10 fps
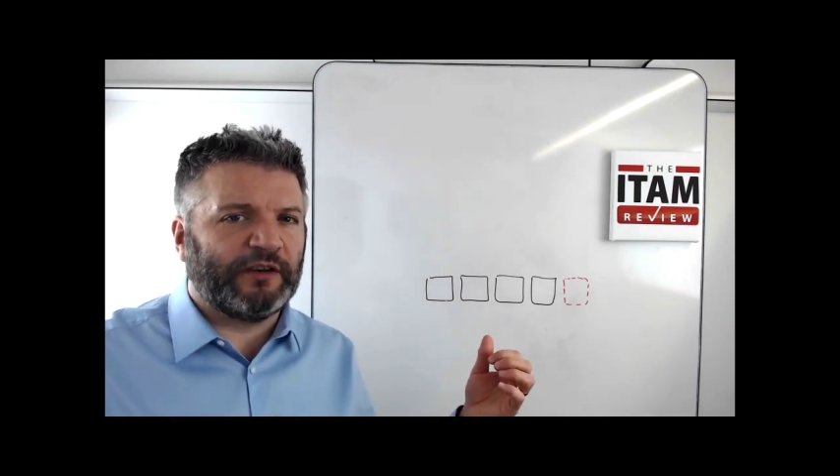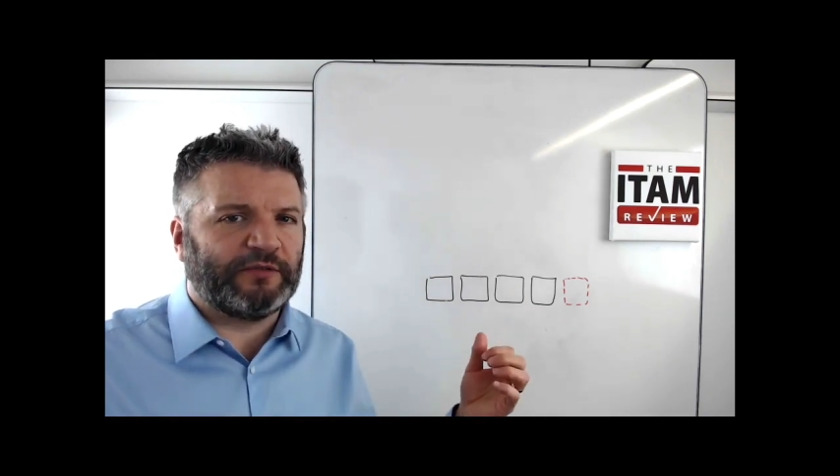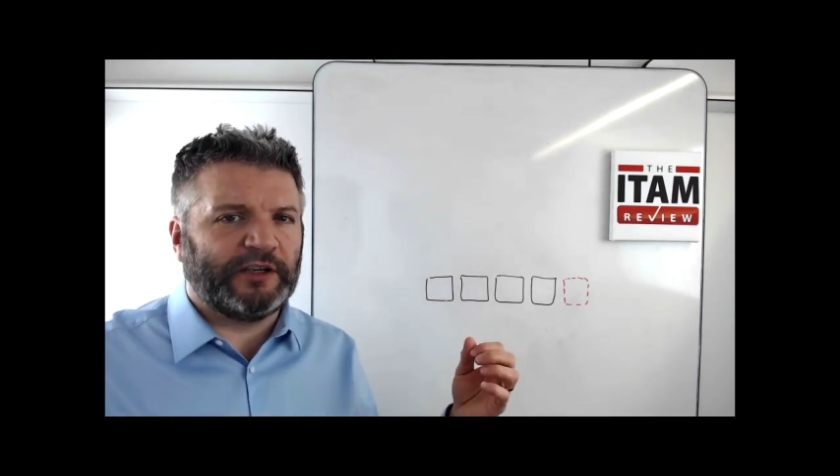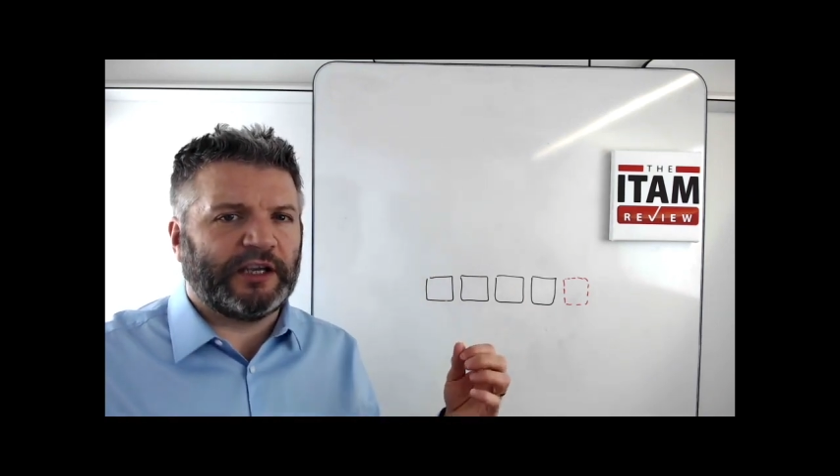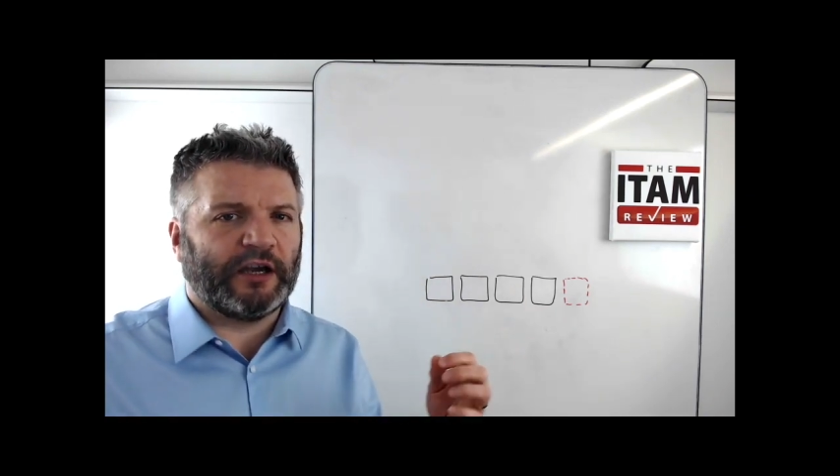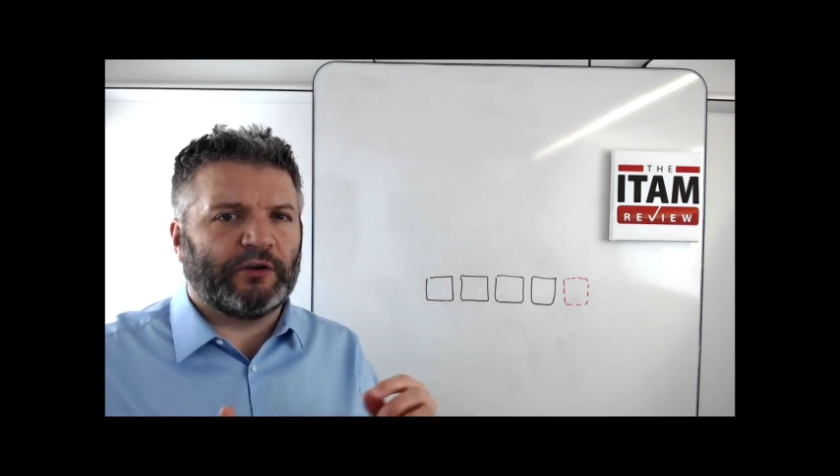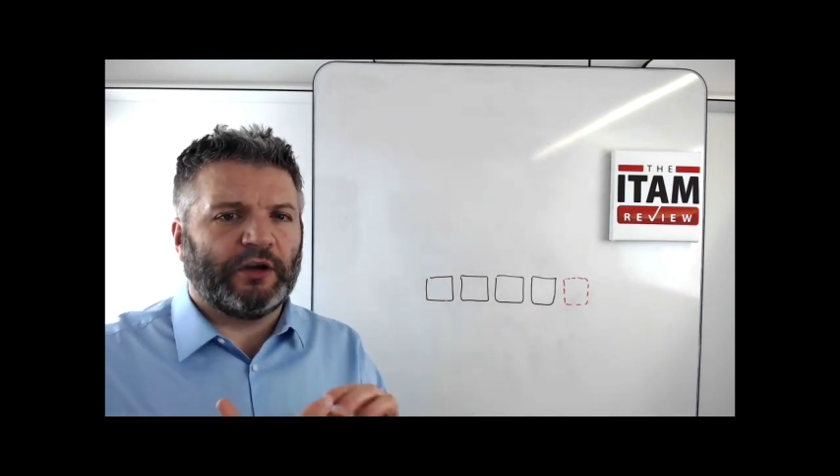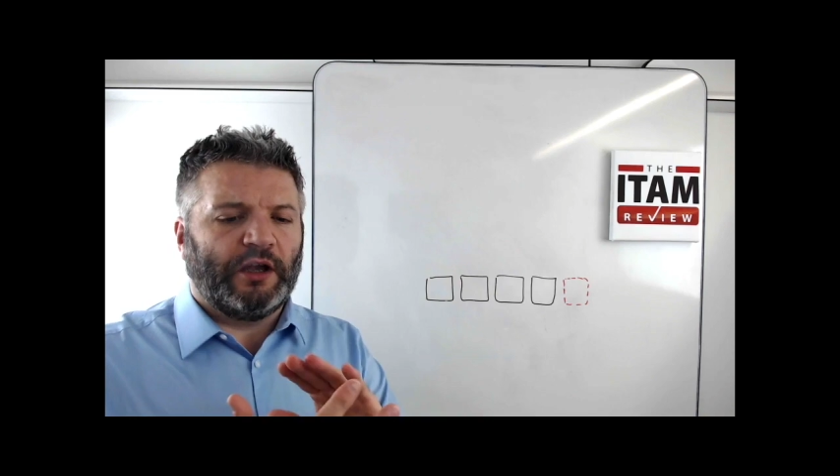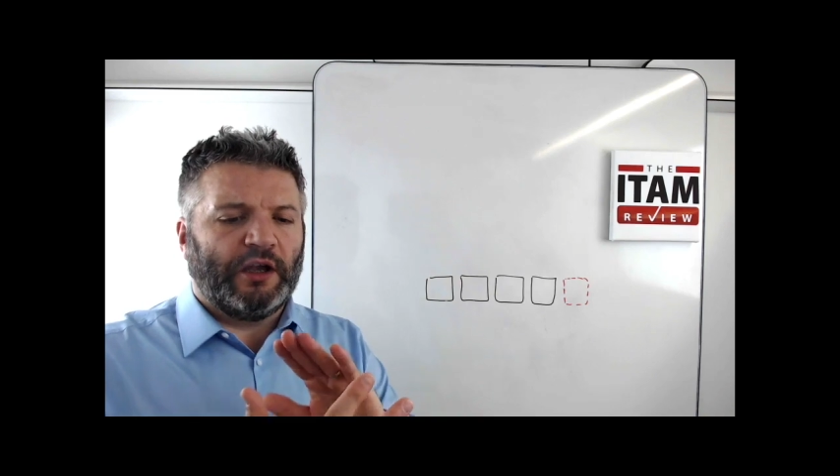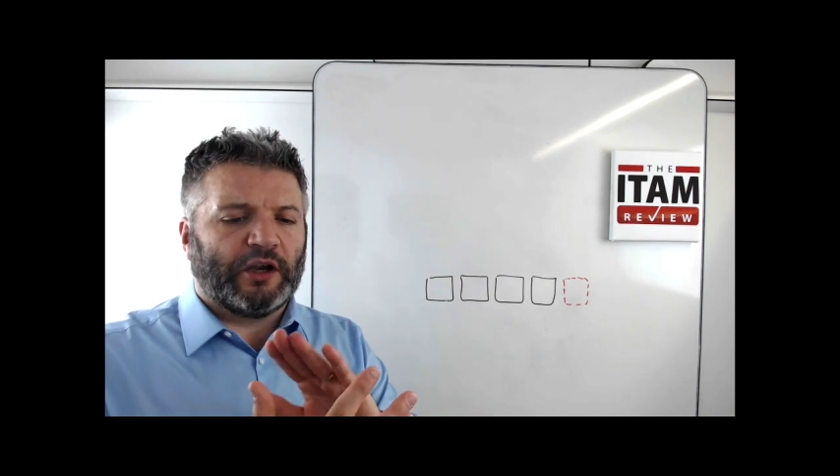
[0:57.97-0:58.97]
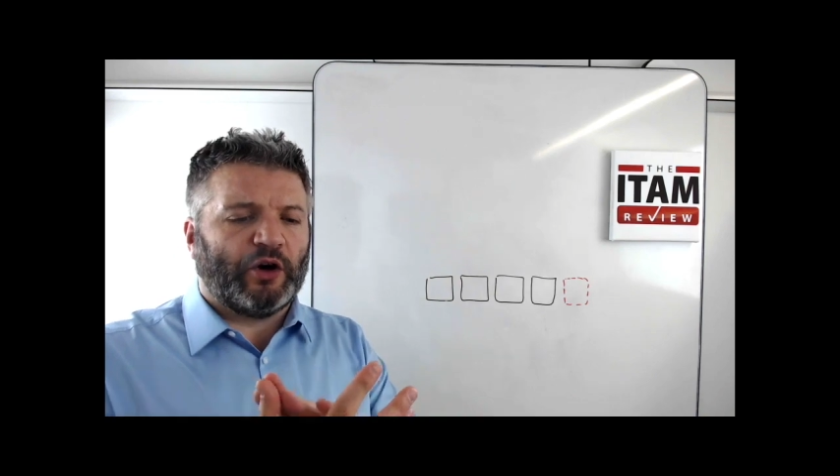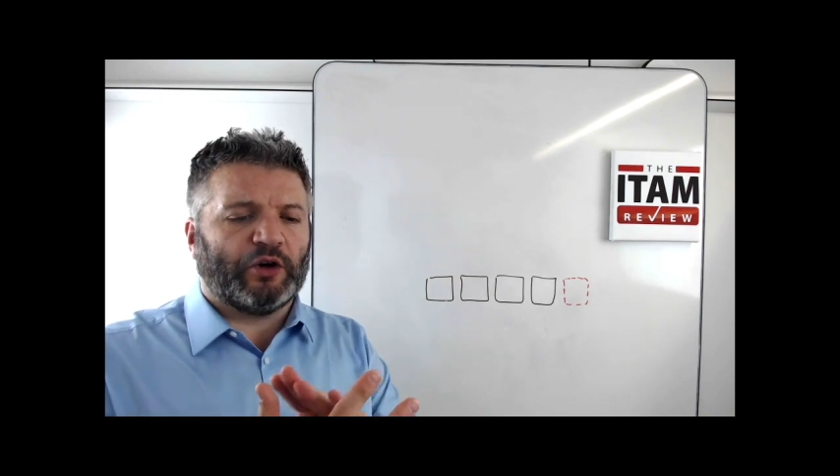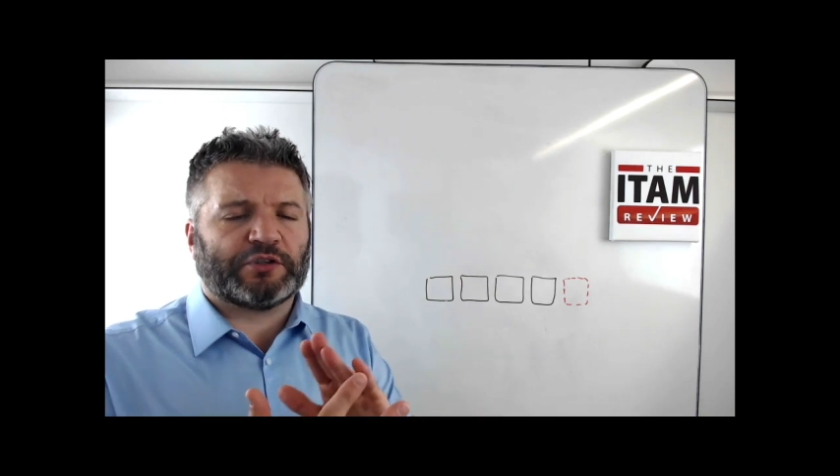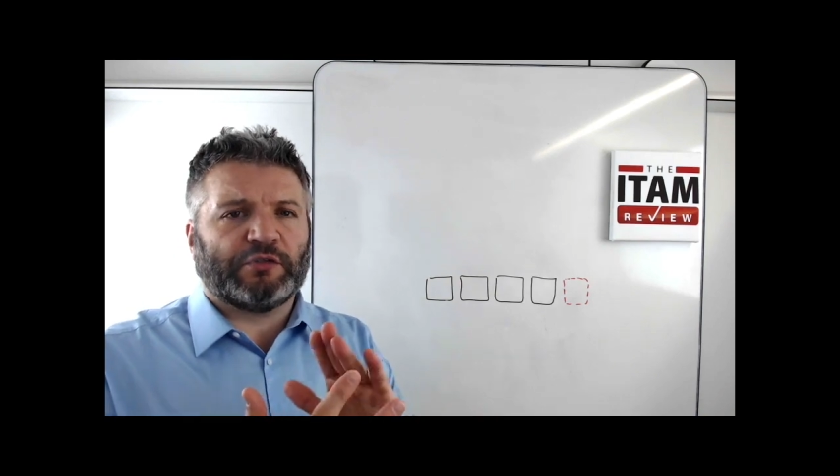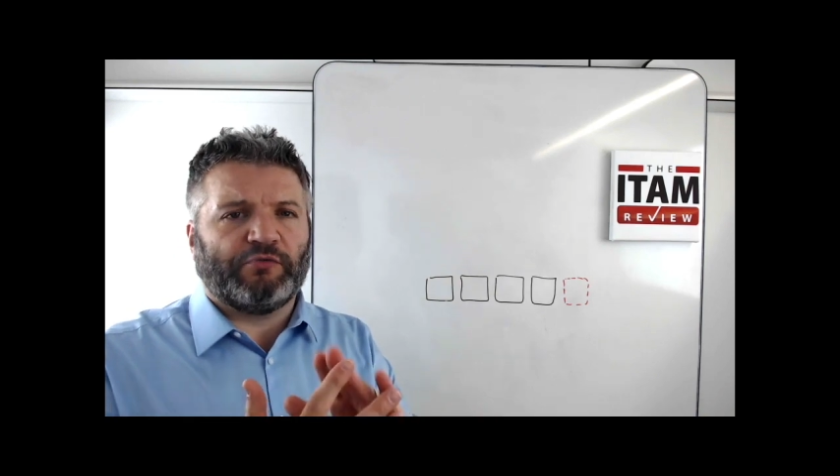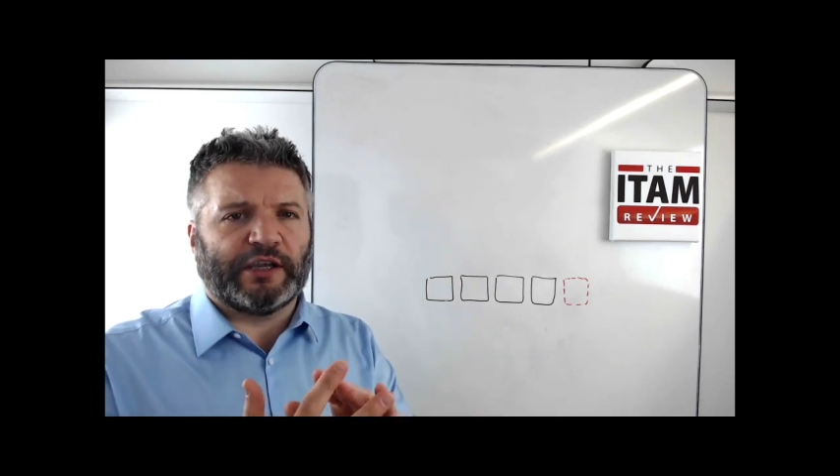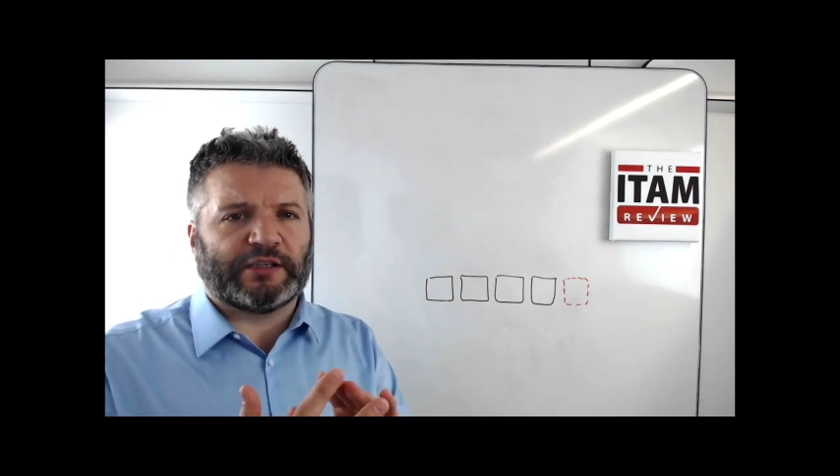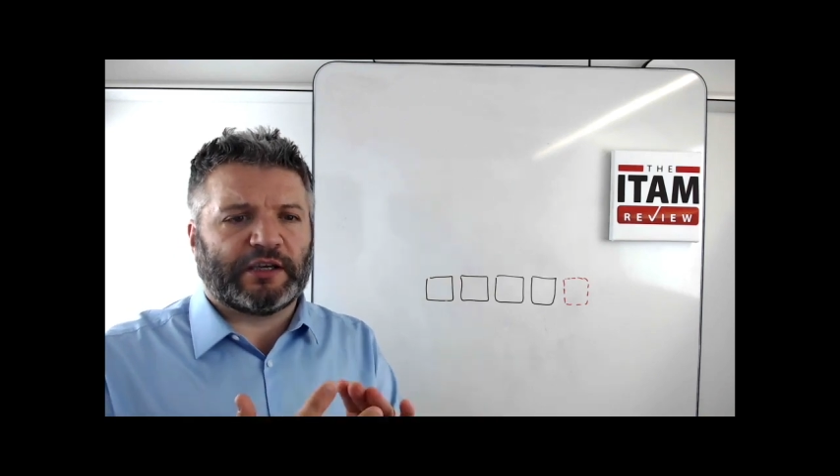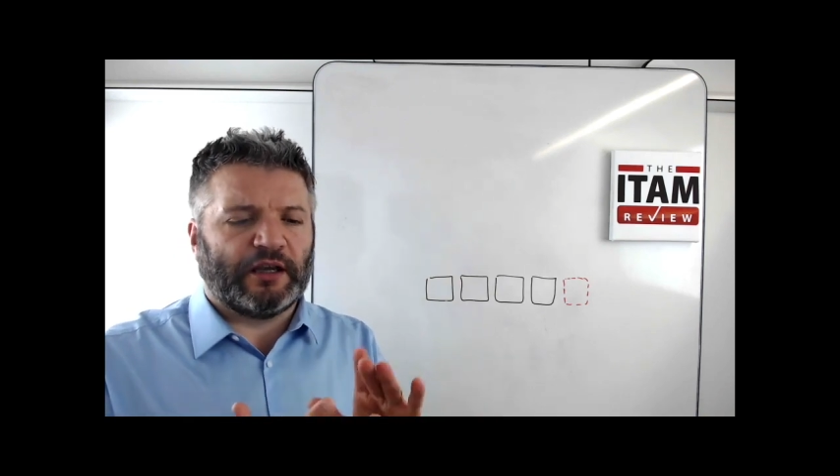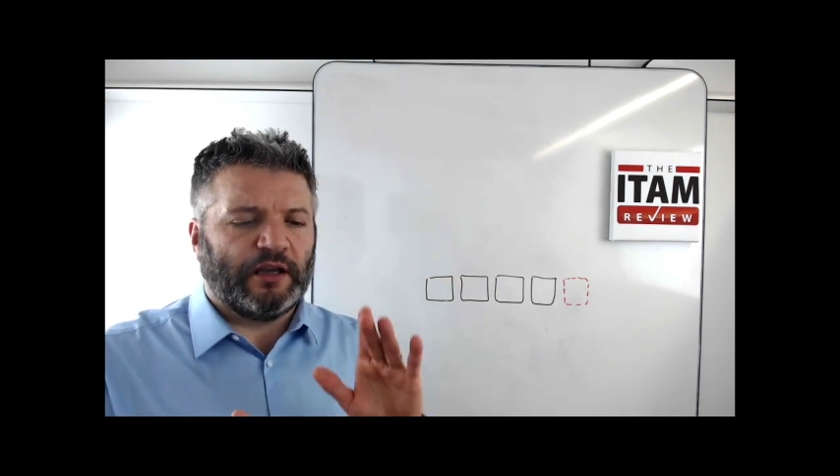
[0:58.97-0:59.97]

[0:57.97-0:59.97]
video, cost, risk,